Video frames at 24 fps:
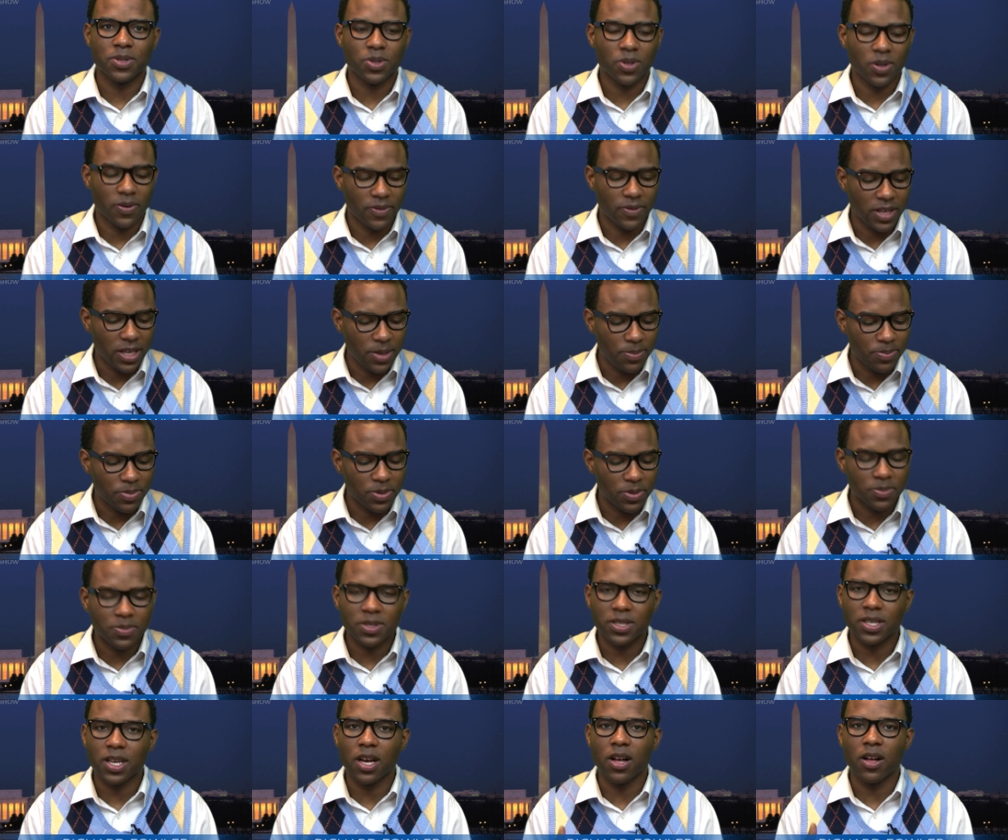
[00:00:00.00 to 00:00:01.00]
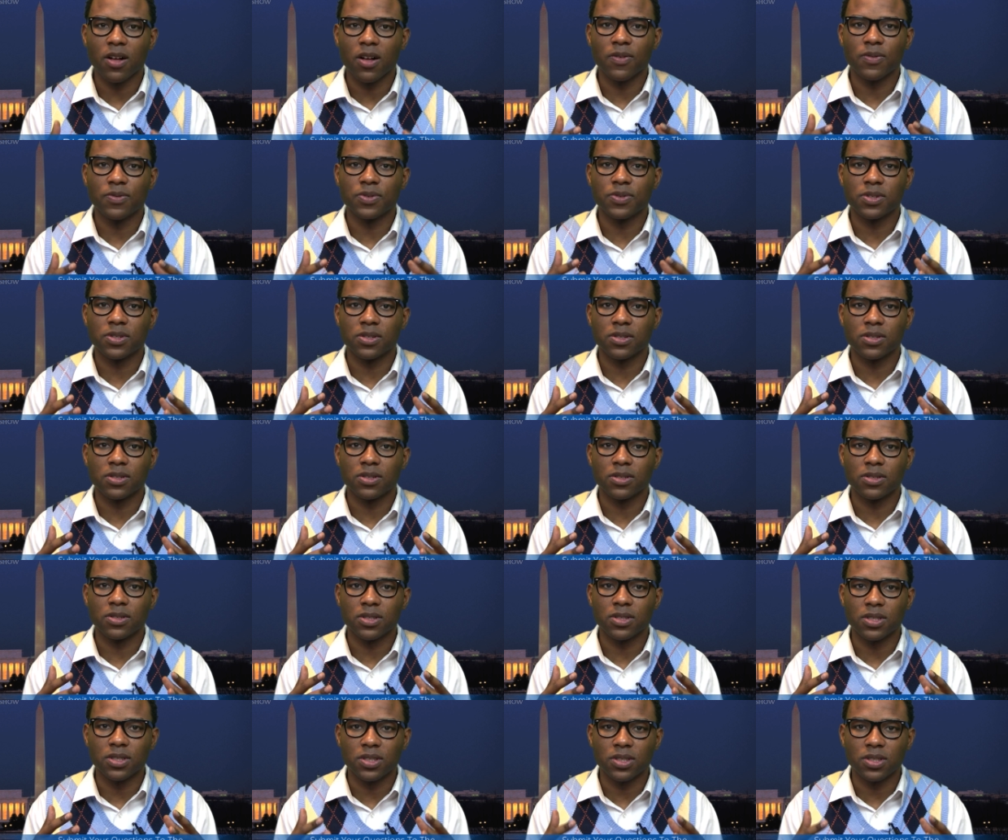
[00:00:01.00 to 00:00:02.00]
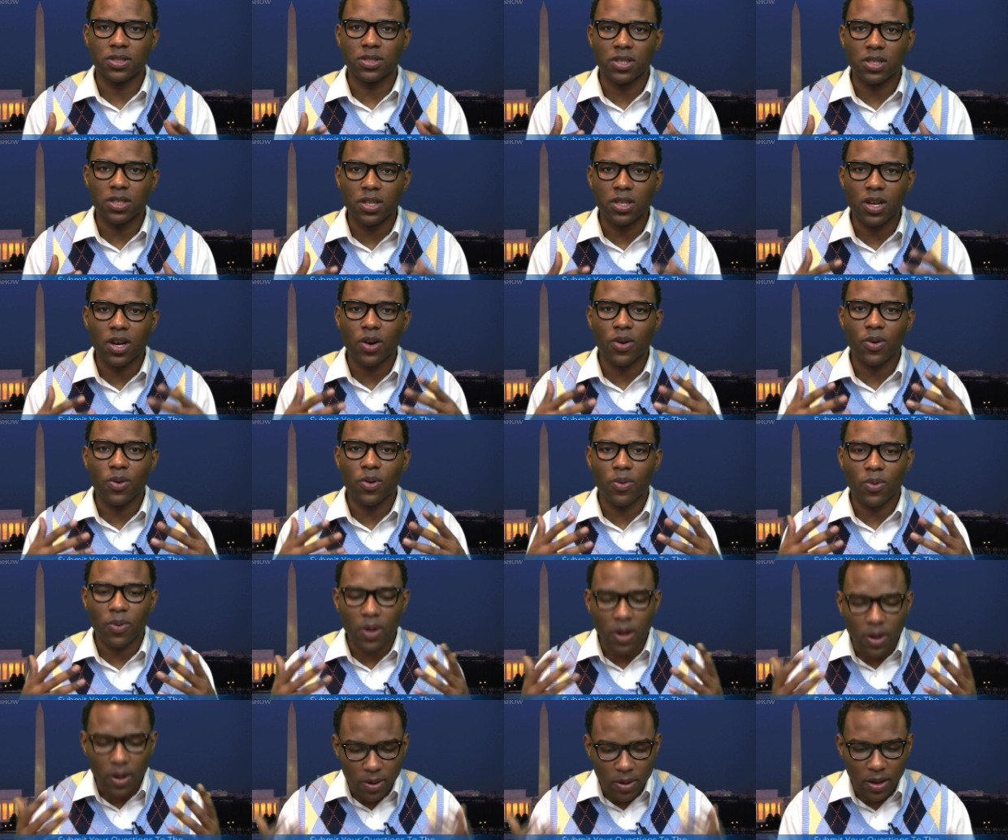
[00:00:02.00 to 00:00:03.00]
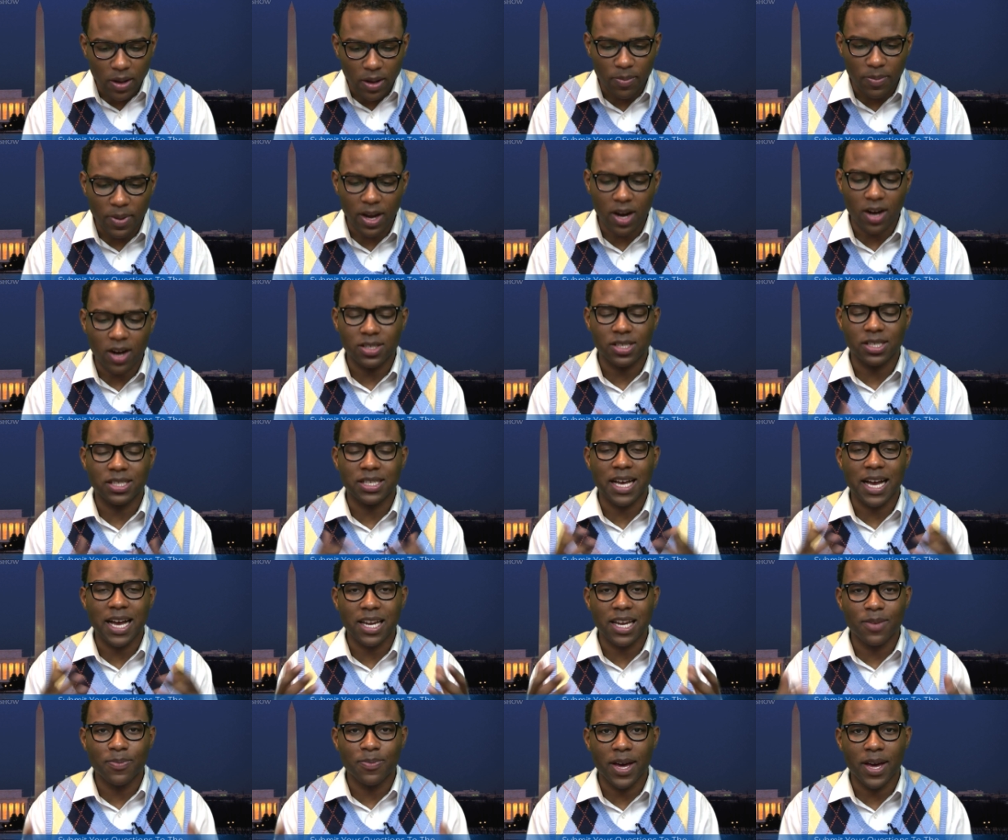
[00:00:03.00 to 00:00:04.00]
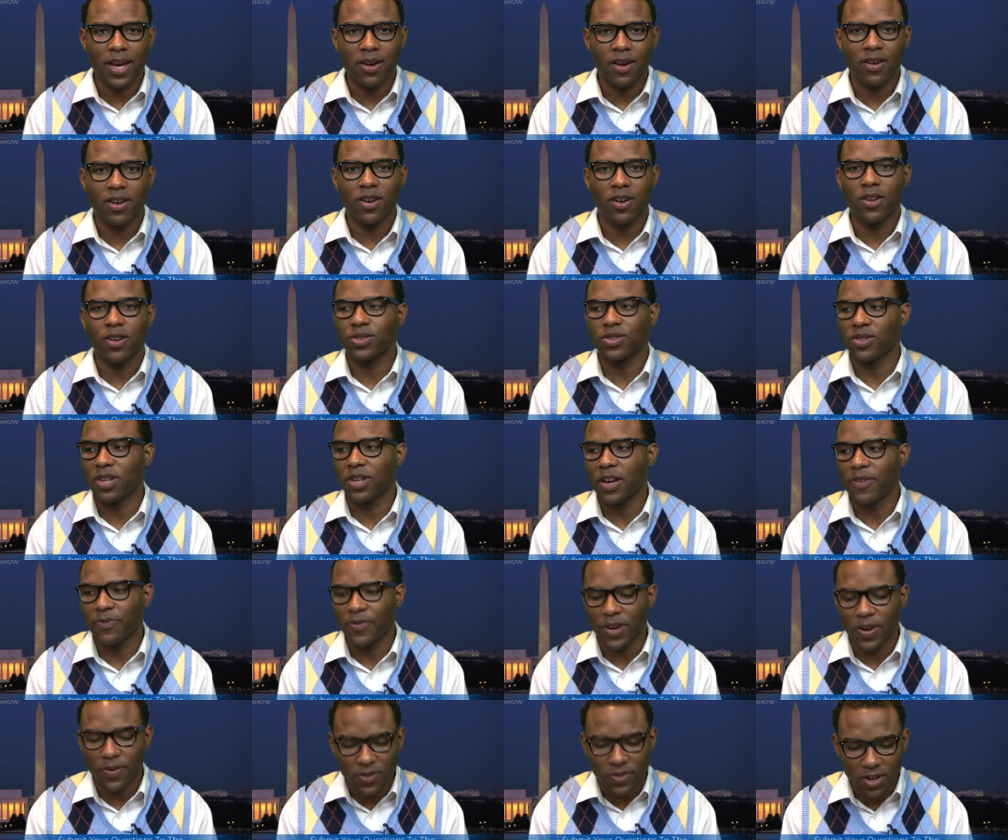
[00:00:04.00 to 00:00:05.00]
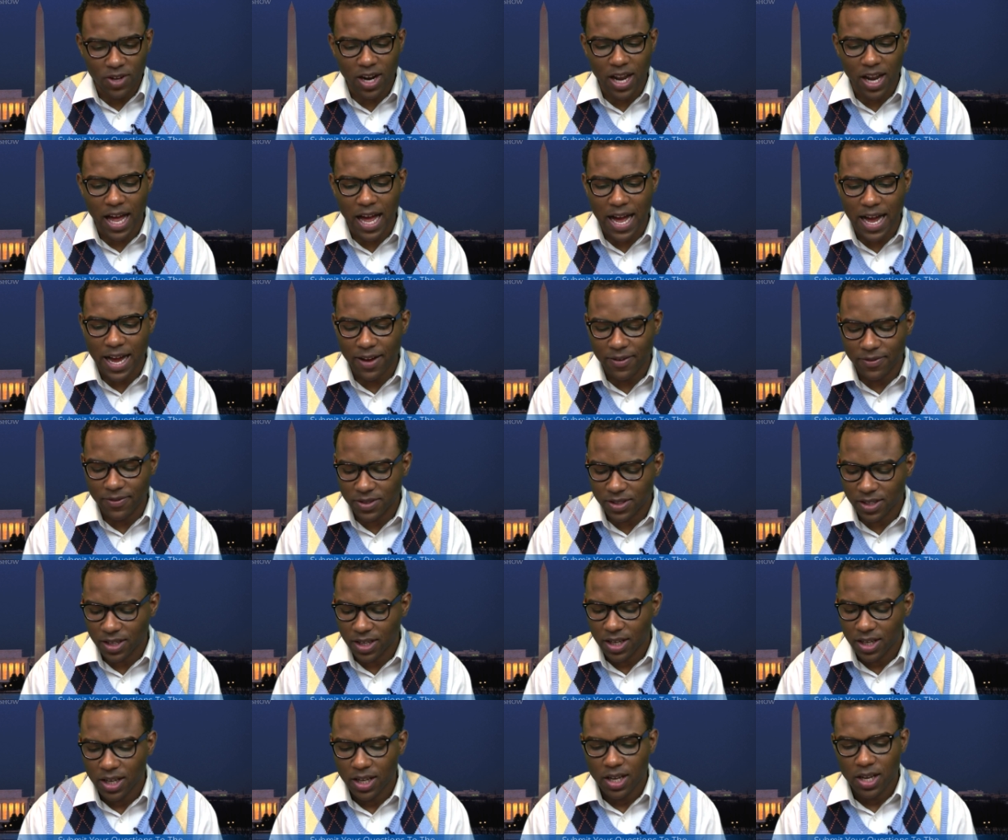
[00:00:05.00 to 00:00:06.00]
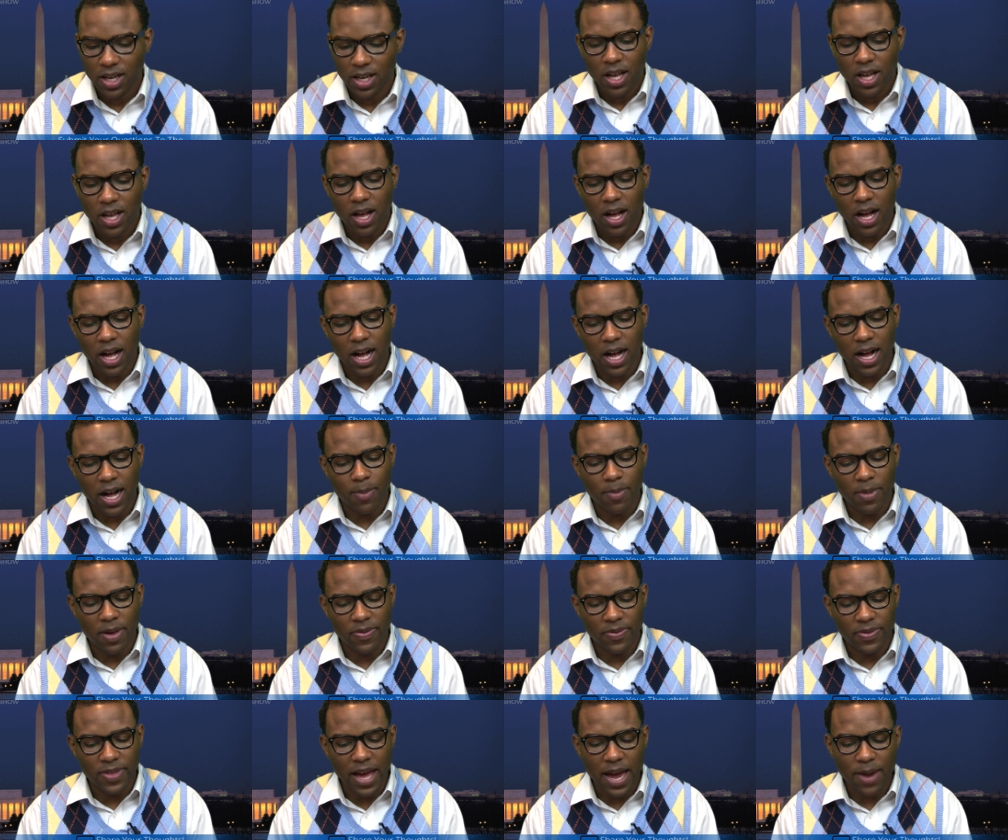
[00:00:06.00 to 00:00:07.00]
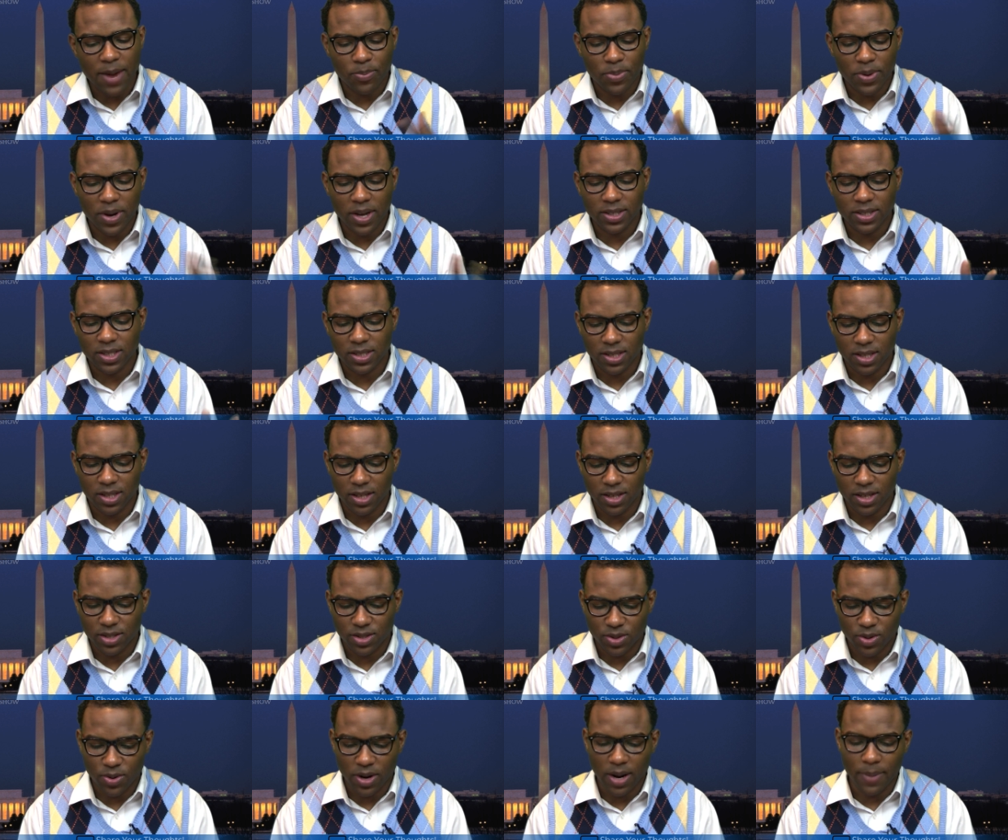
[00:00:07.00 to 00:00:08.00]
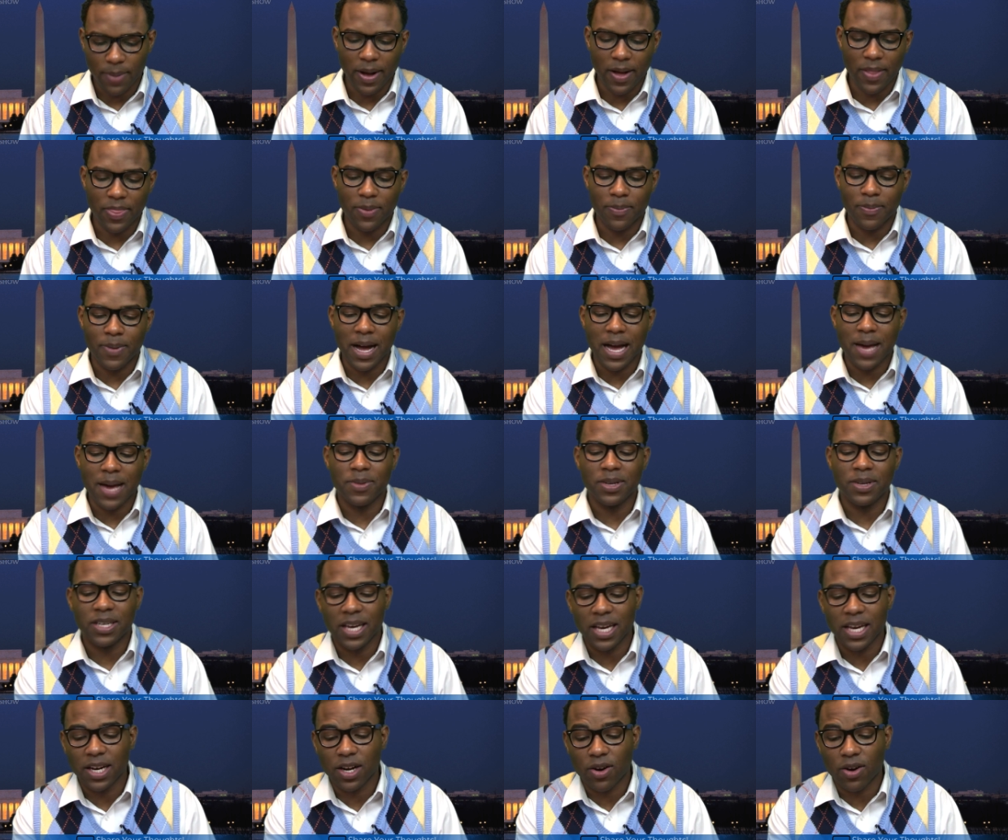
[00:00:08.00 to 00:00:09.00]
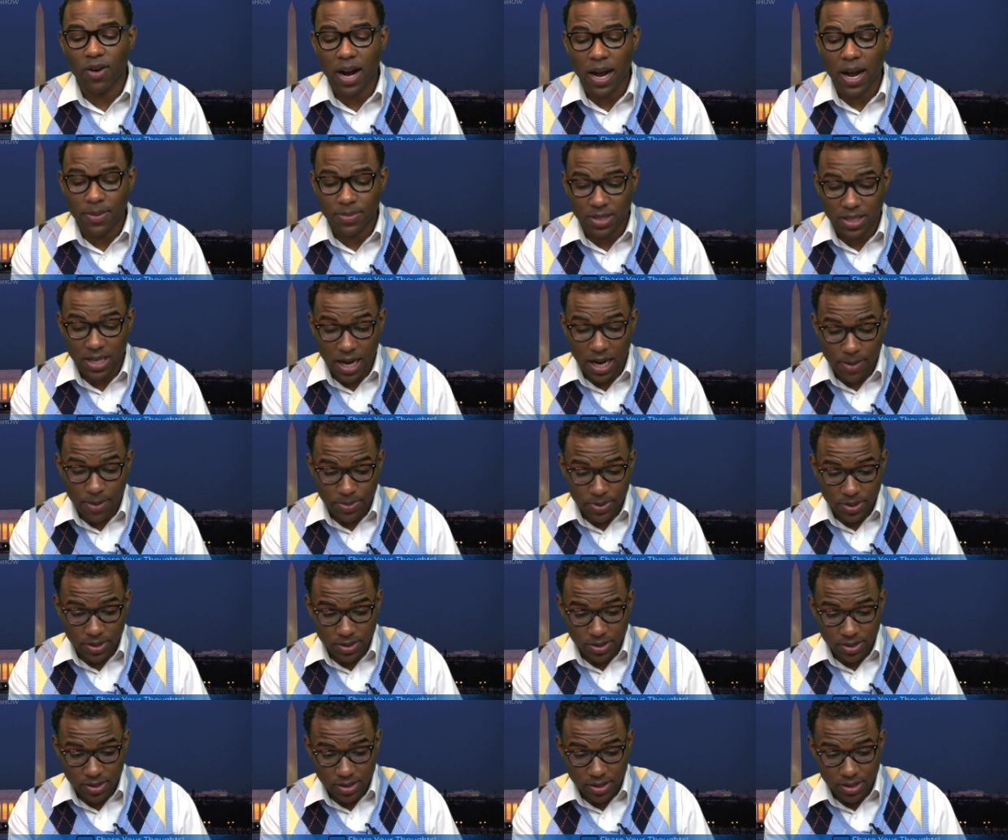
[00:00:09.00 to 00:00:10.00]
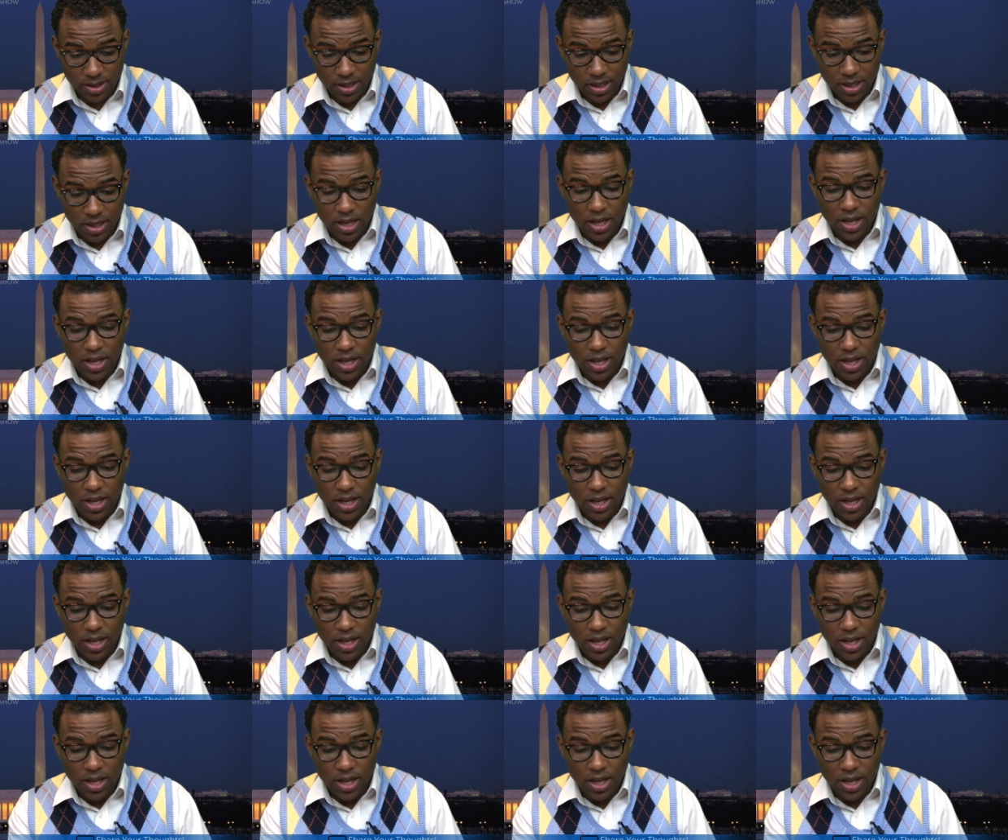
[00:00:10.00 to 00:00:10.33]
of keep themselves, to make our society better and also not fear for their lives. And that brings us to this story about the Miami-Dade Crime Stoppers.